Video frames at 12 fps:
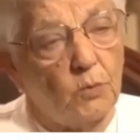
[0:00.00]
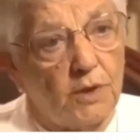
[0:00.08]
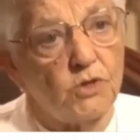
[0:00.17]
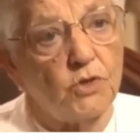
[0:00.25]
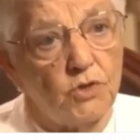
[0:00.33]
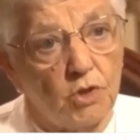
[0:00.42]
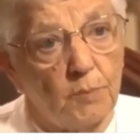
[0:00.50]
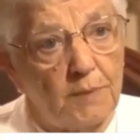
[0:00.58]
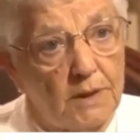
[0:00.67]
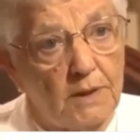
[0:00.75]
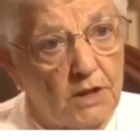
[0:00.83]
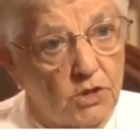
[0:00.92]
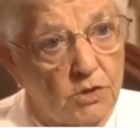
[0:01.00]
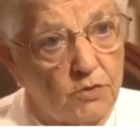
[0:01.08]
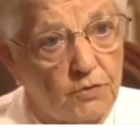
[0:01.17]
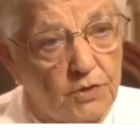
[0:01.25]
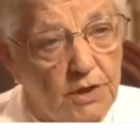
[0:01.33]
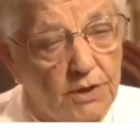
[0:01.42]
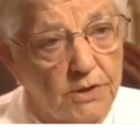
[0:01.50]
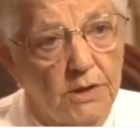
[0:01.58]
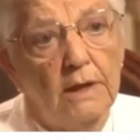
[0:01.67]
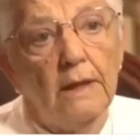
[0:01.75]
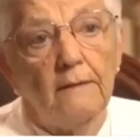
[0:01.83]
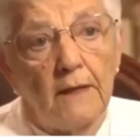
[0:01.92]
doing in Western European nations for
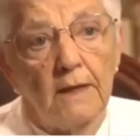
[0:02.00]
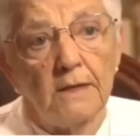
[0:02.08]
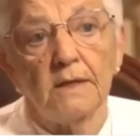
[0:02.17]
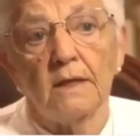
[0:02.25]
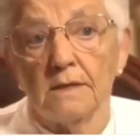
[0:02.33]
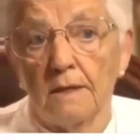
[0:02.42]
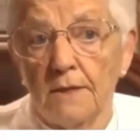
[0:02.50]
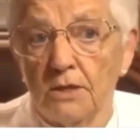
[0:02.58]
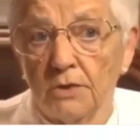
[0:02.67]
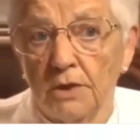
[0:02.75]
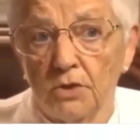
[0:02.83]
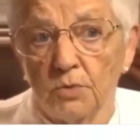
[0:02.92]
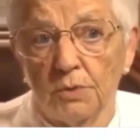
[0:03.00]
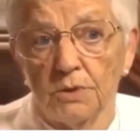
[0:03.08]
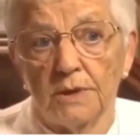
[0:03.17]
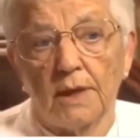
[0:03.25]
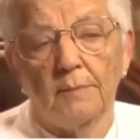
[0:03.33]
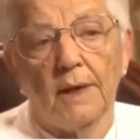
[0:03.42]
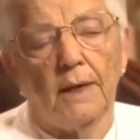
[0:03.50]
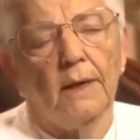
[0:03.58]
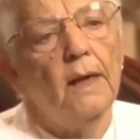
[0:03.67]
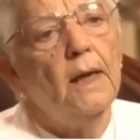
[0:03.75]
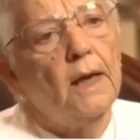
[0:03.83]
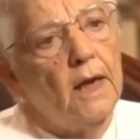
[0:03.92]
years. Then he says, and these are his words, not
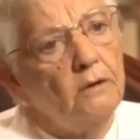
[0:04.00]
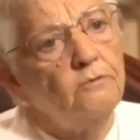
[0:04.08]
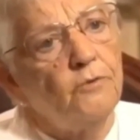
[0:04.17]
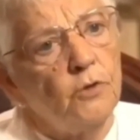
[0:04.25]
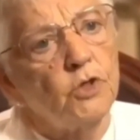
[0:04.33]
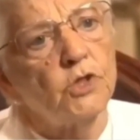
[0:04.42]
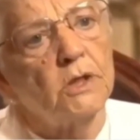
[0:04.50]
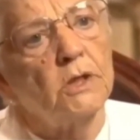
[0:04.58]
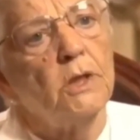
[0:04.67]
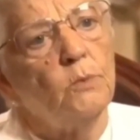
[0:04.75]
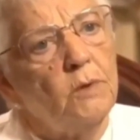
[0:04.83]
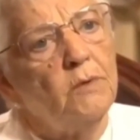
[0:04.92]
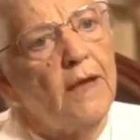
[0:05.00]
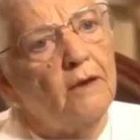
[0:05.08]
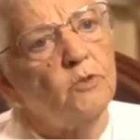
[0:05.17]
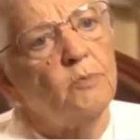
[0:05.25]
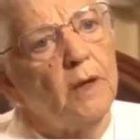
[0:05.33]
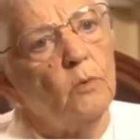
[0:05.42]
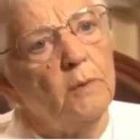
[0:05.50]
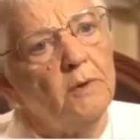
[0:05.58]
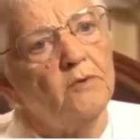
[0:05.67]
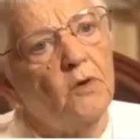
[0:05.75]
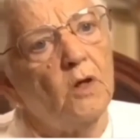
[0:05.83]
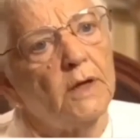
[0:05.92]
mine, unfortunately, we would have to pay
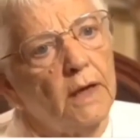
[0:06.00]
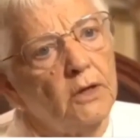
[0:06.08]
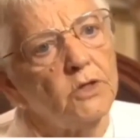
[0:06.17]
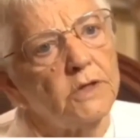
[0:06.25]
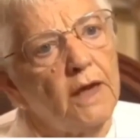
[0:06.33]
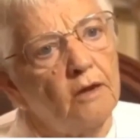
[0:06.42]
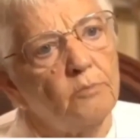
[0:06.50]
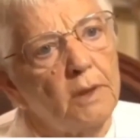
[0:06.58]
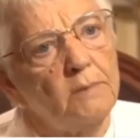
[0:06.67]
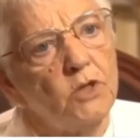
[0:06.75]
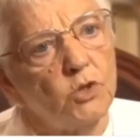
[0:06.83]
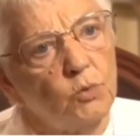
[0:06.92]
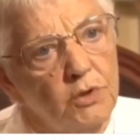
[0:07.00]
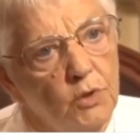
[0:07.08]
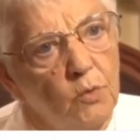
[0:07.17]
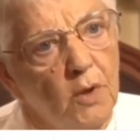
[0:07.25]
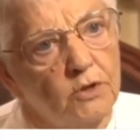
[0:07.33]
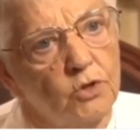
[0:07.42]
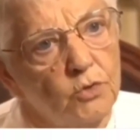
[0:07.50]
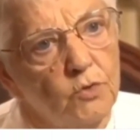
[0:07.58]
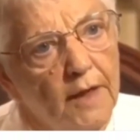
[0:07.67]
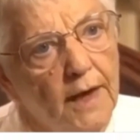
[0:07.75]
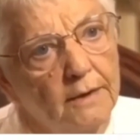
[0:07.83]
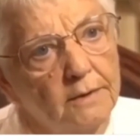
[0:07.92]
women of all colors to have babies, so we don't want to
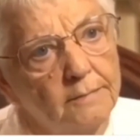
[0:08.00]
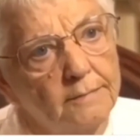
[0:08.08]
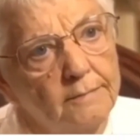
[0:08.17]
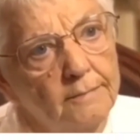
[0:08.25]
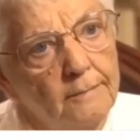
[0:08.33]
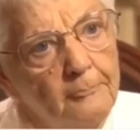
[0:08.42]
do that.